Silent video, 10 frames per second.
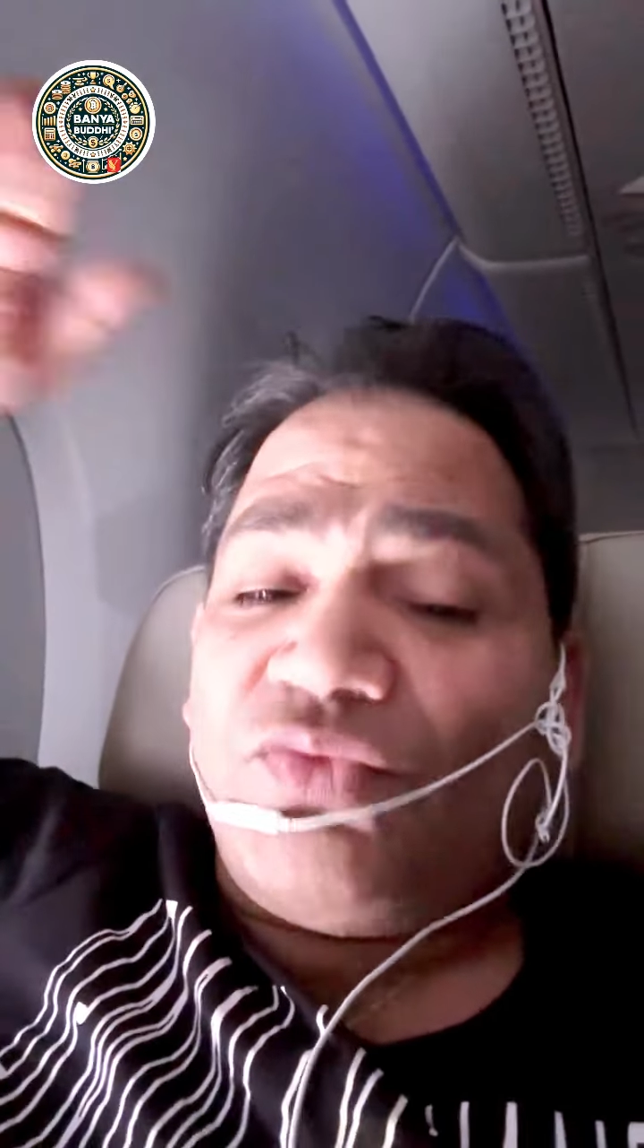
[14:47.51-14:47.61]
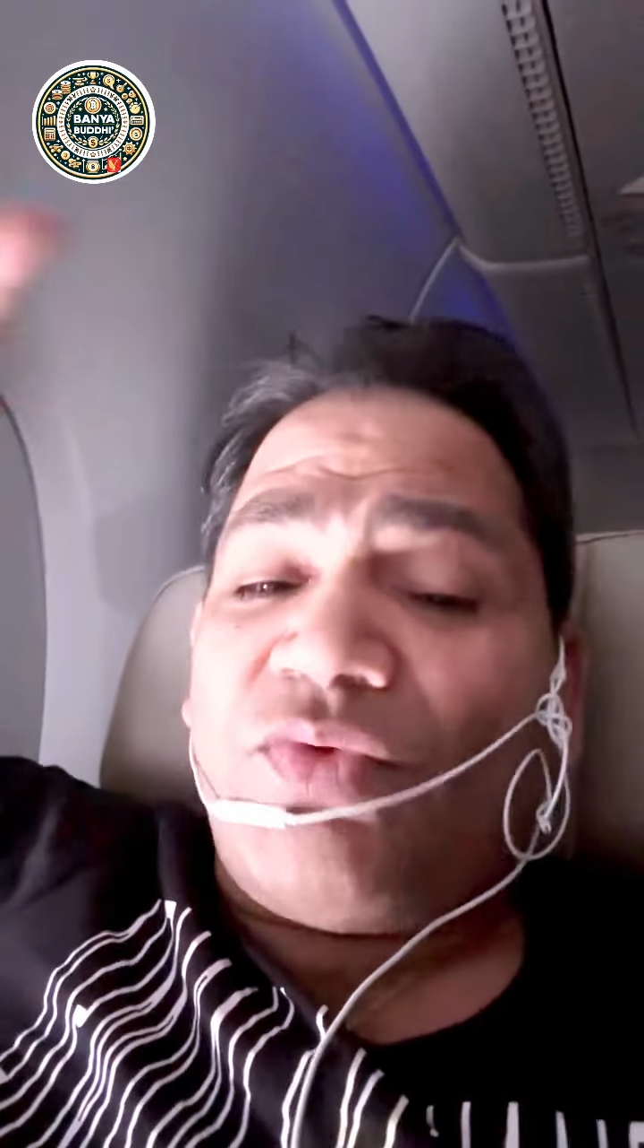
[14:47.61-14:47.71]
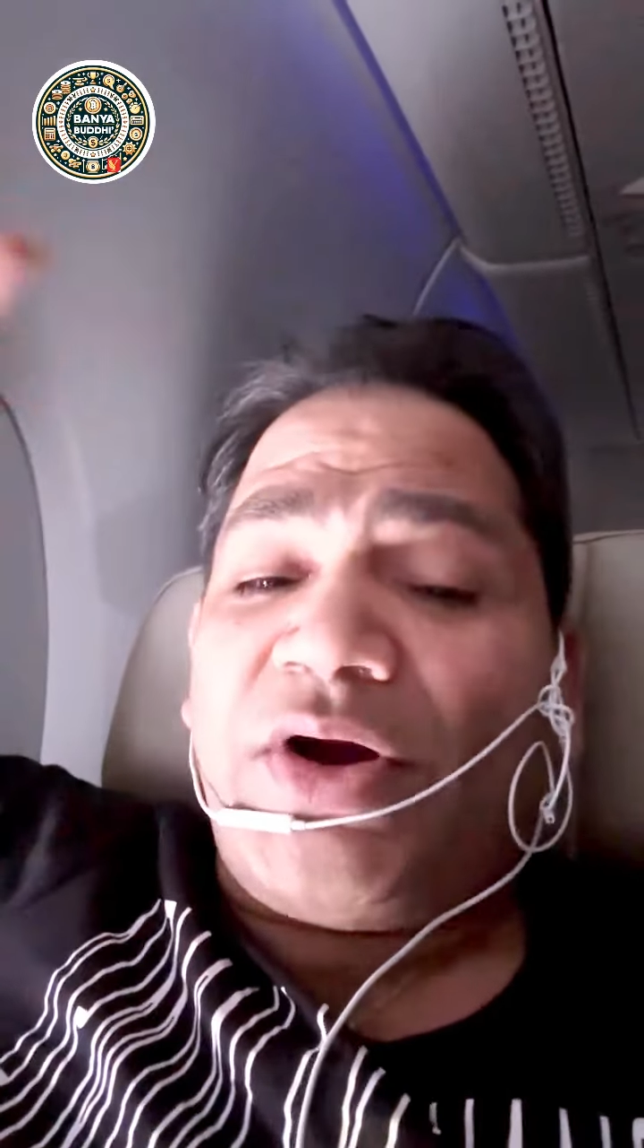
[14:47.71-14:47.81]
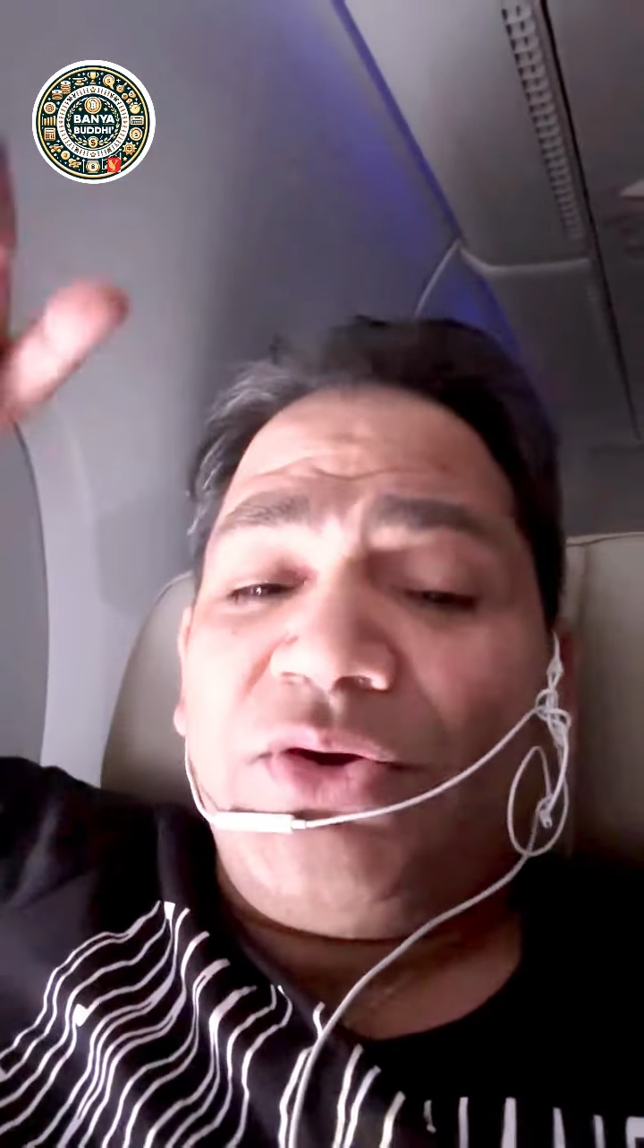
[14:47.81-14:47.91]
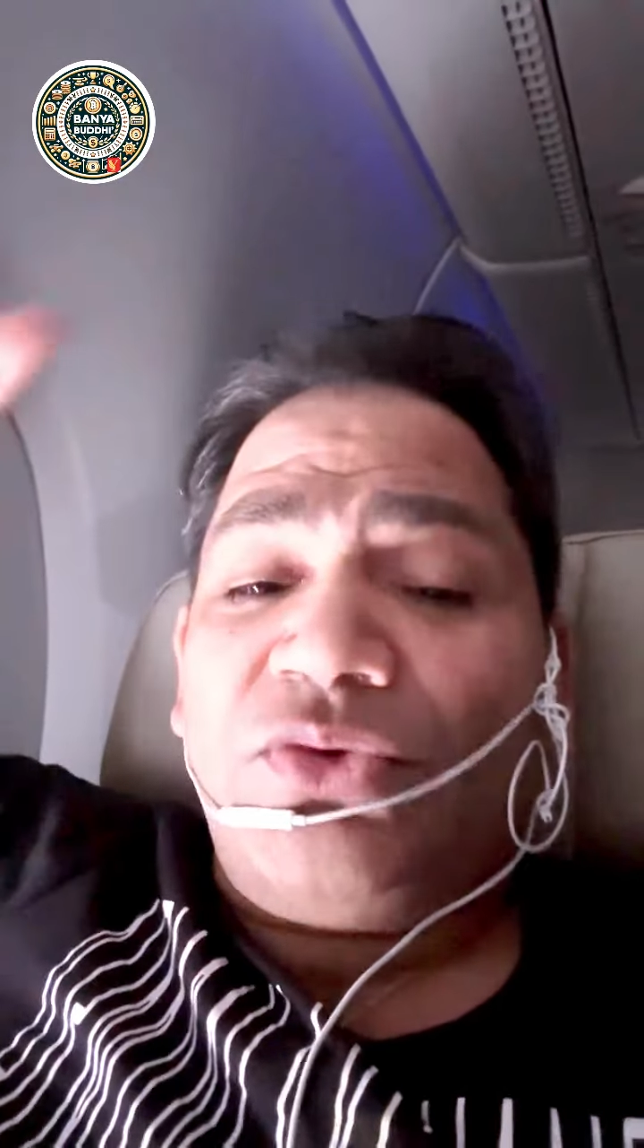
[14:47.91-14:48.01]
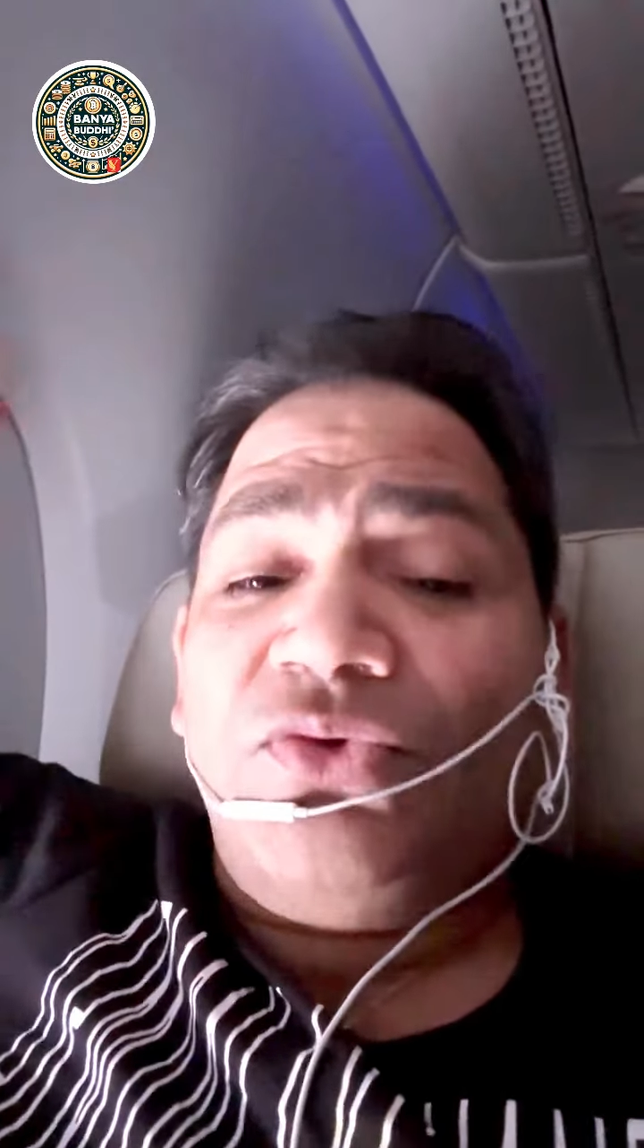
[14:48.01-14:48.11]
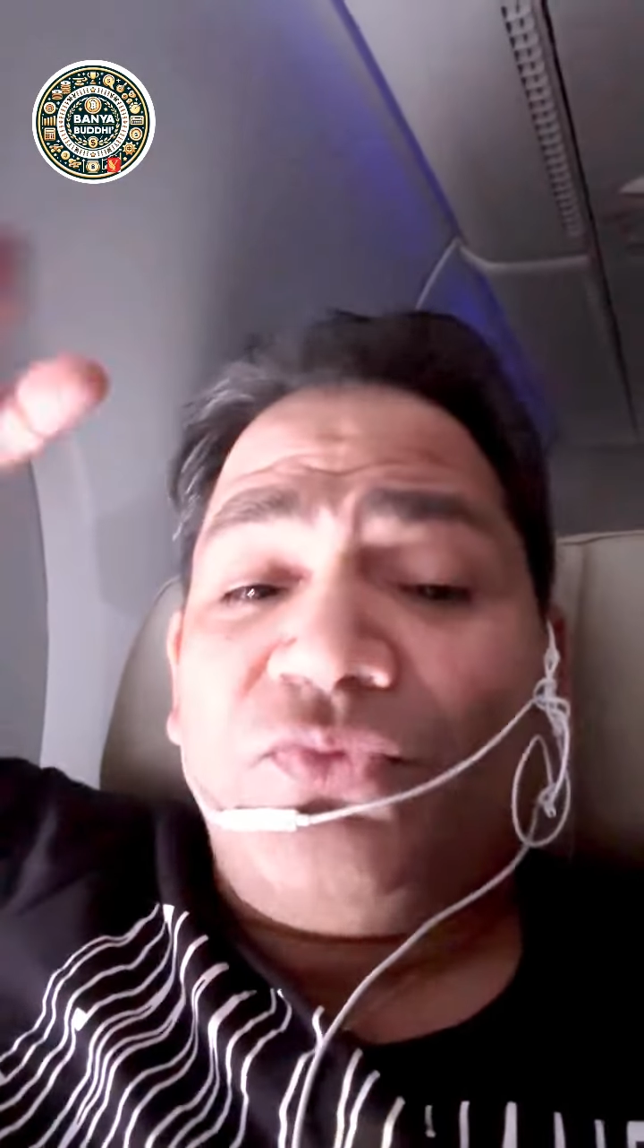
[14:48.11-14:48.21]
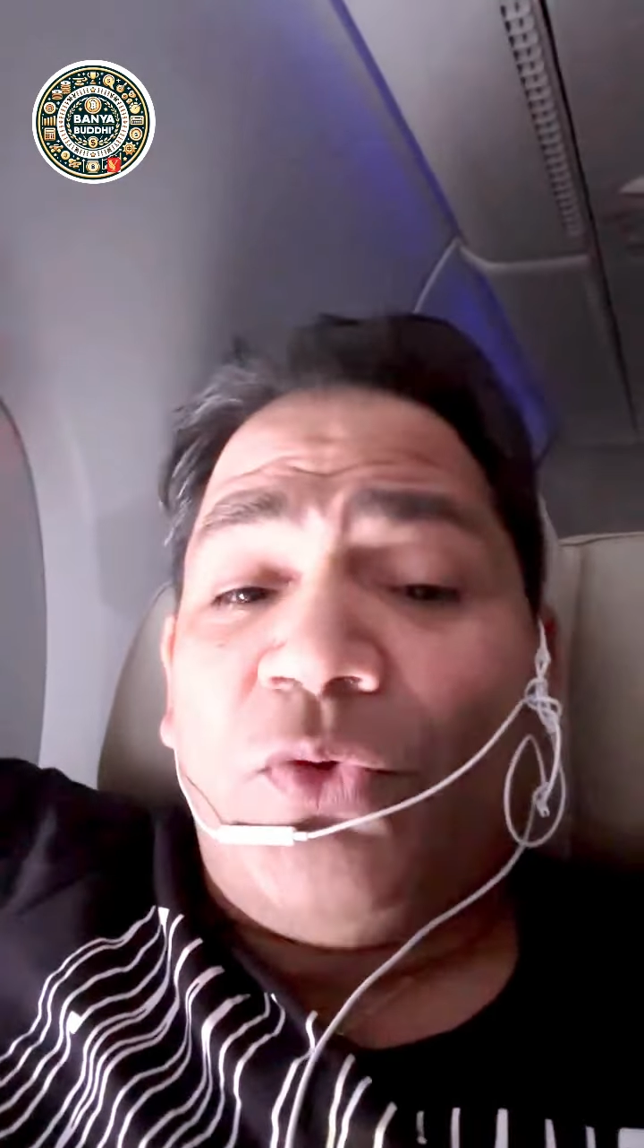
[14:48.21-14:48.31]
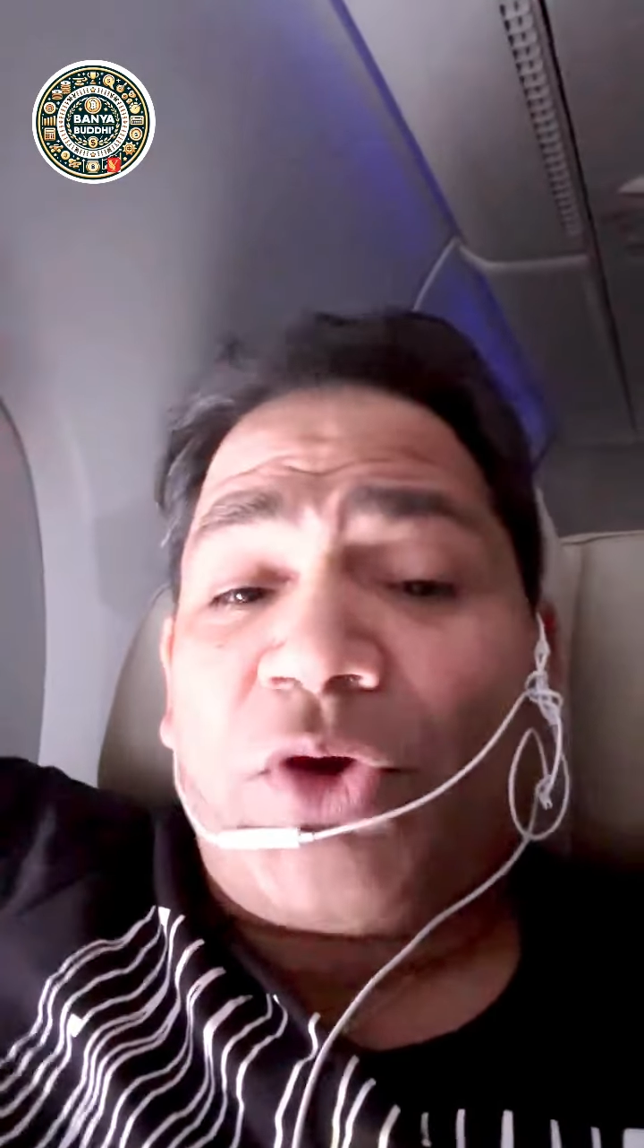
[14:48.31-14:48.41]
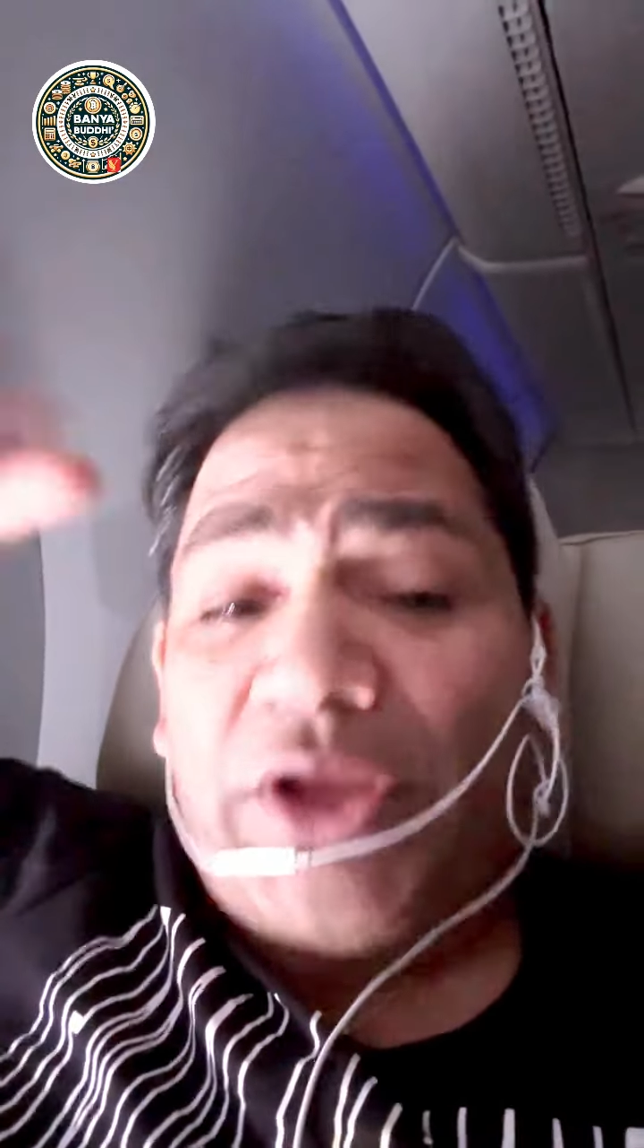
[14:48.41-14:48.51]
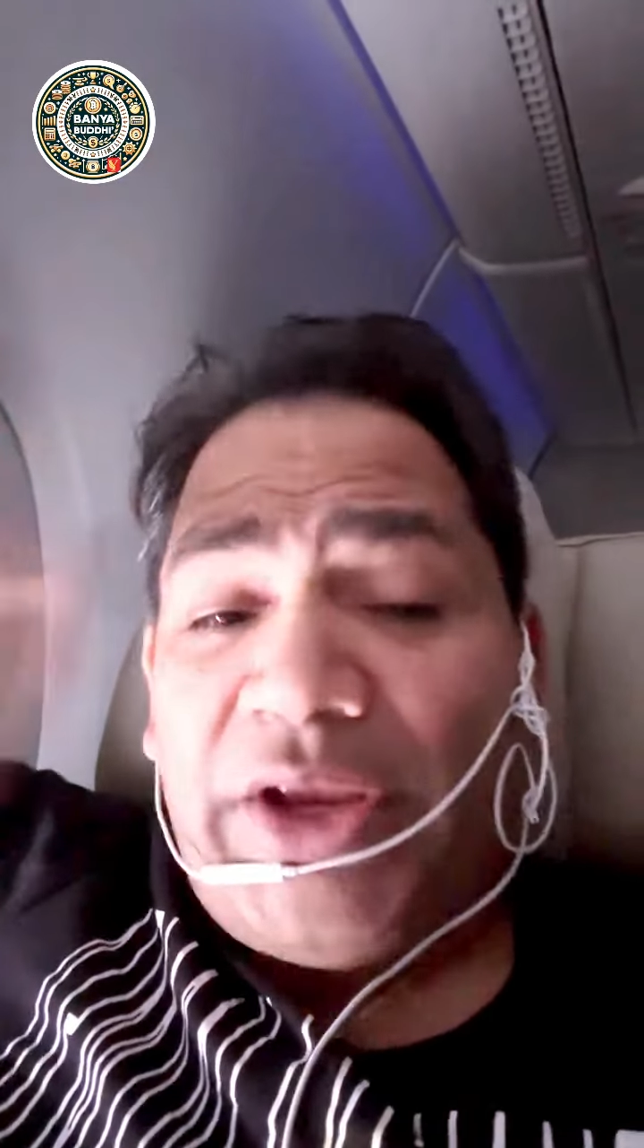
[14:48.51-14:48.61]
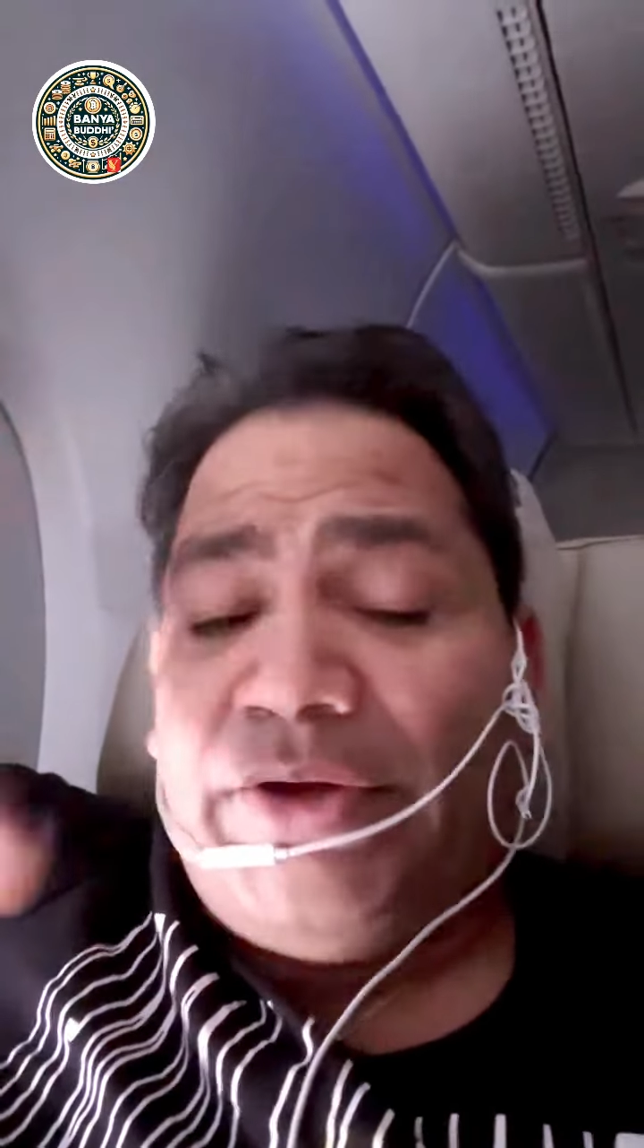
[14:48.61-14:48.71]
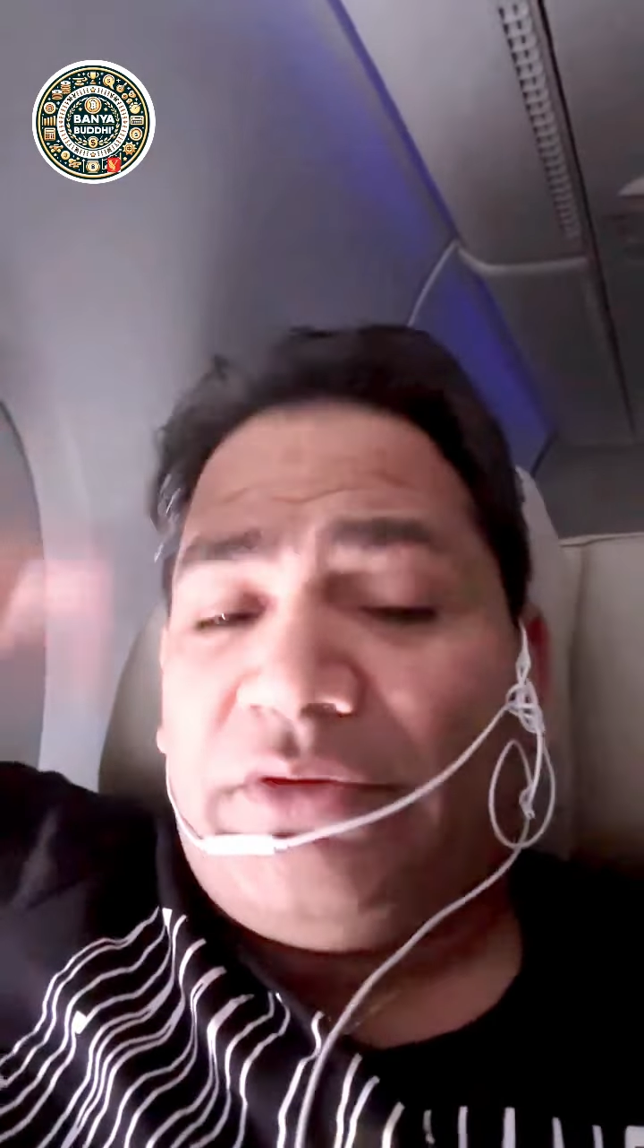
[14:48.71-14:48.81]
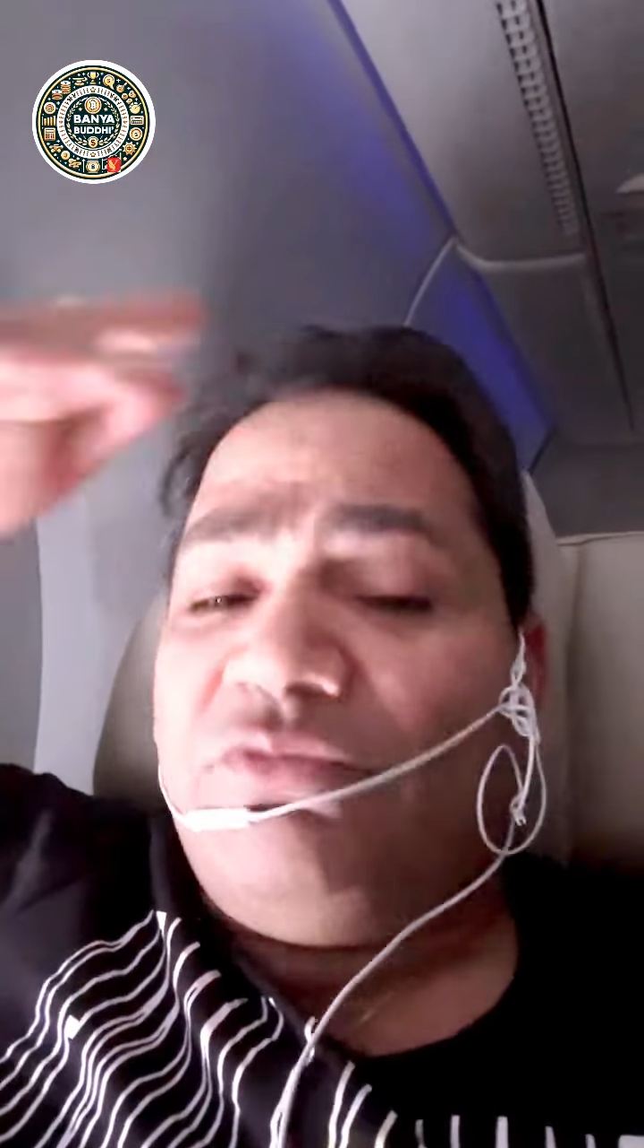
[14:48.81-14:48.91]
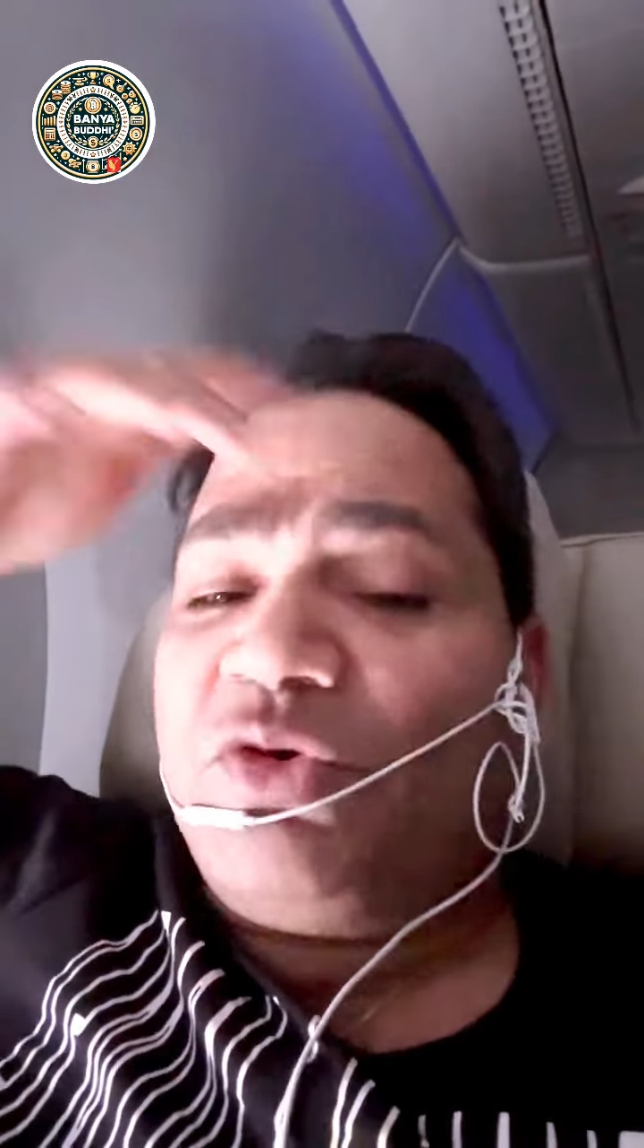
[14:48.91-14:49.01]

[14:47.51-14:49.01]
1248